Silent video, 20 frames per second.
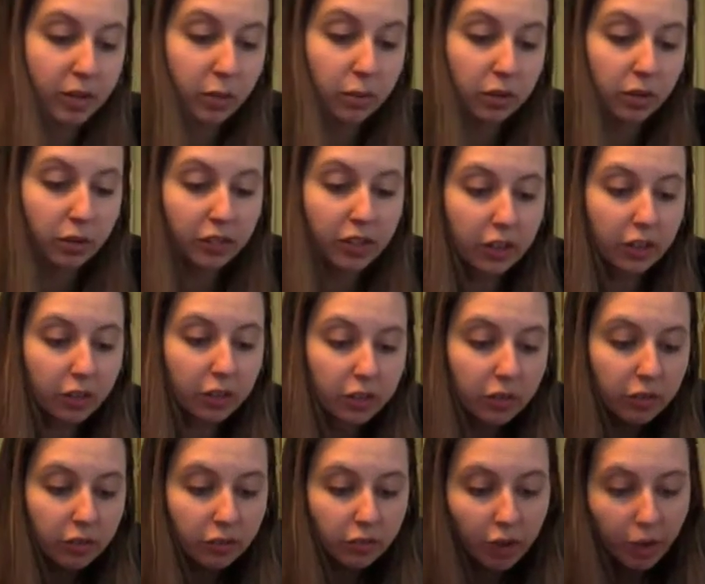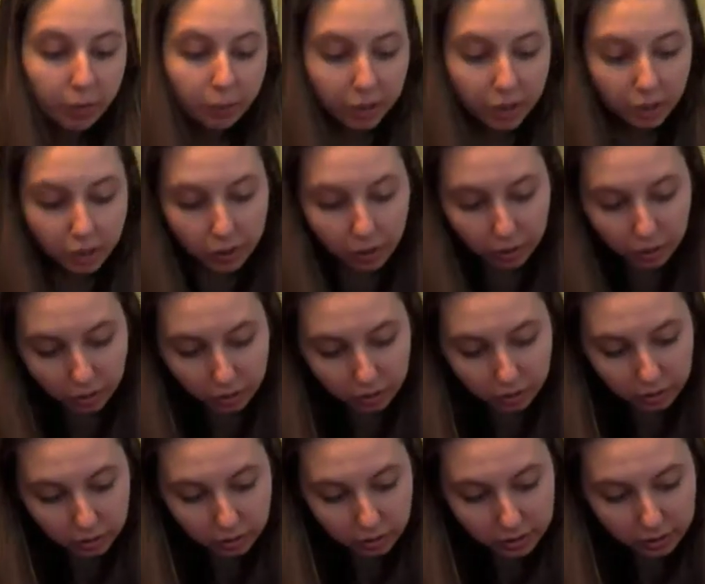Press with your finger from
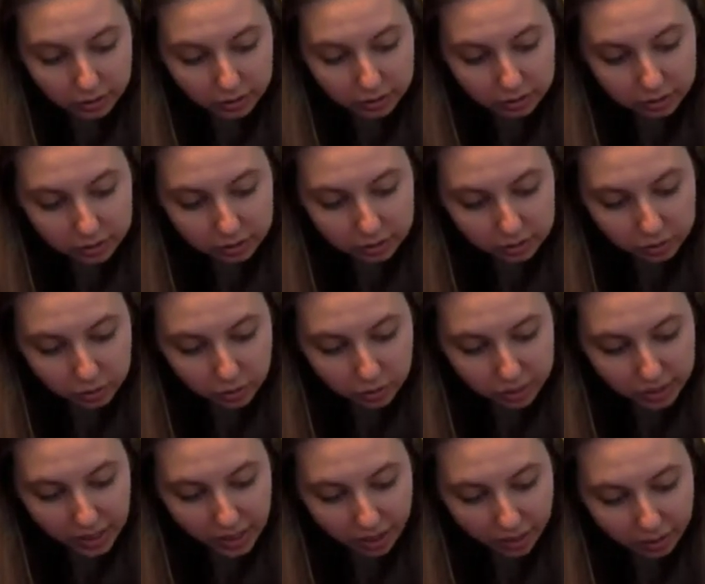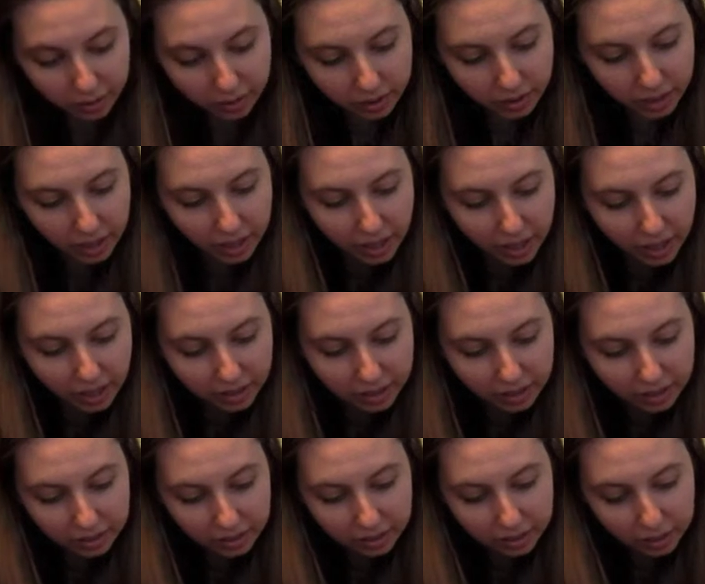cuticle straight down,
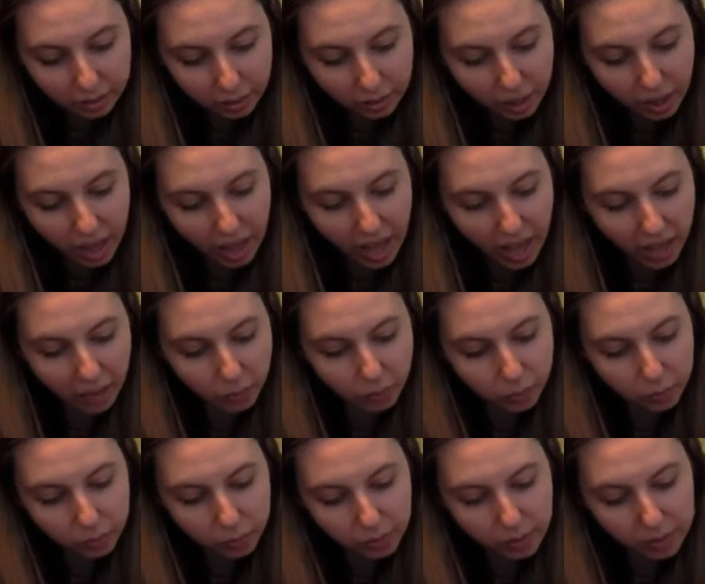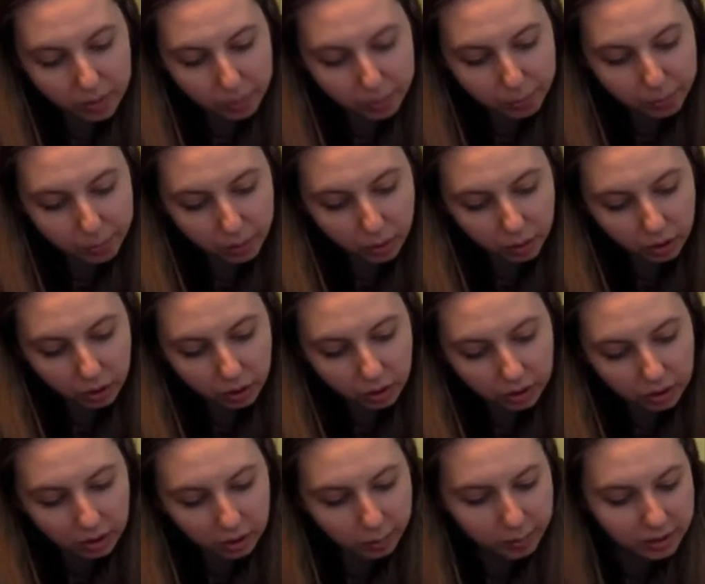and with it
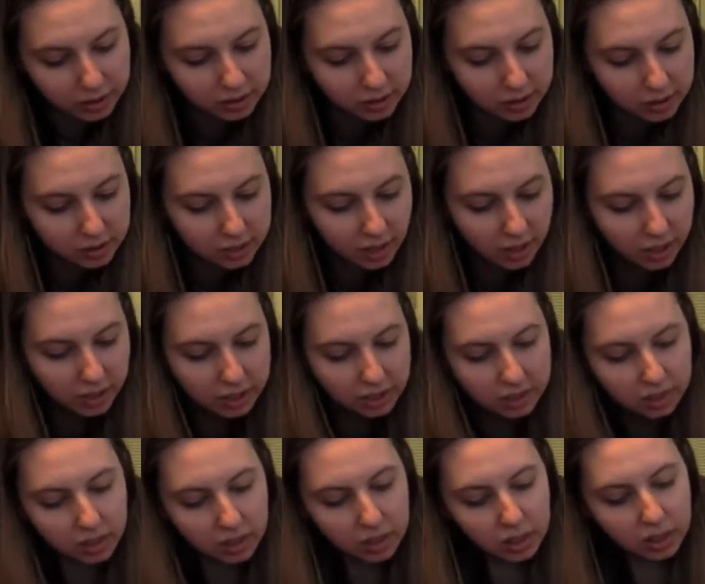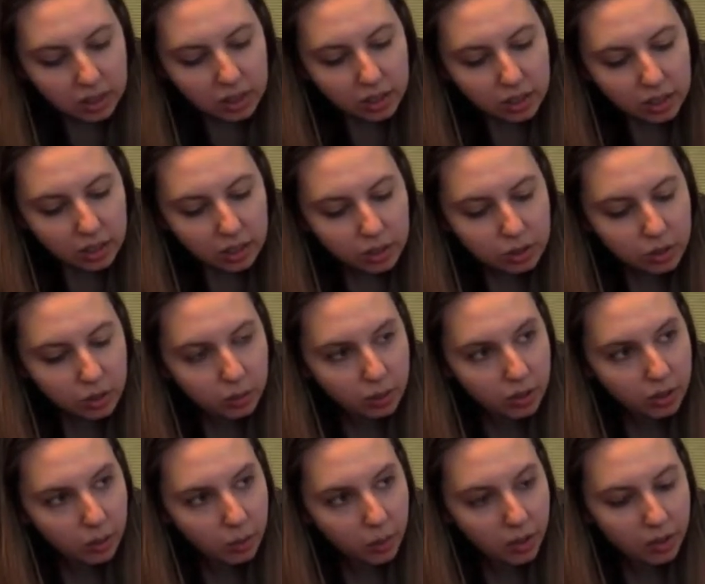pull a little bit to the sides because you
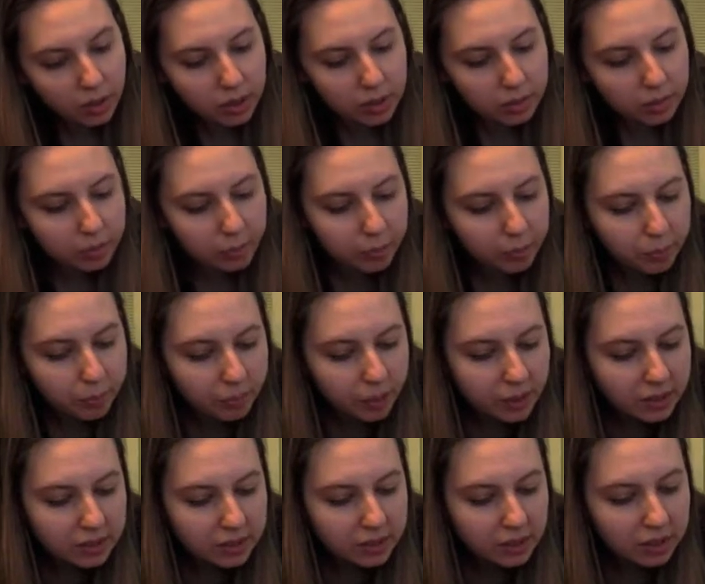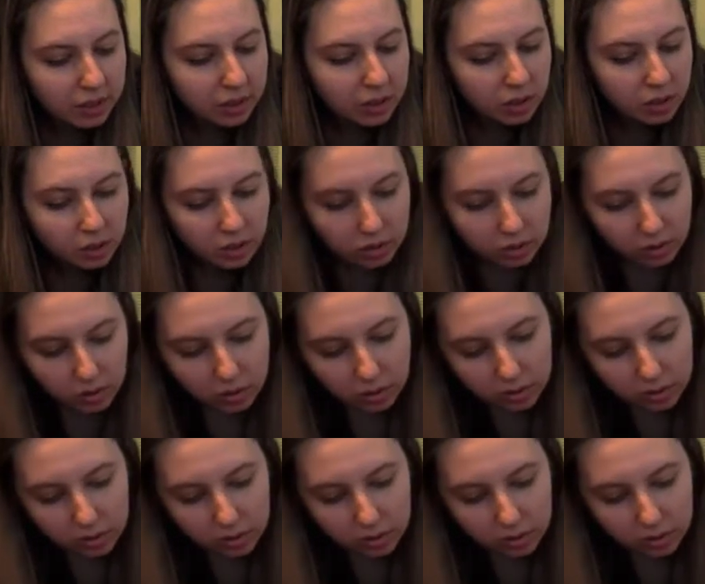really want it pressed in.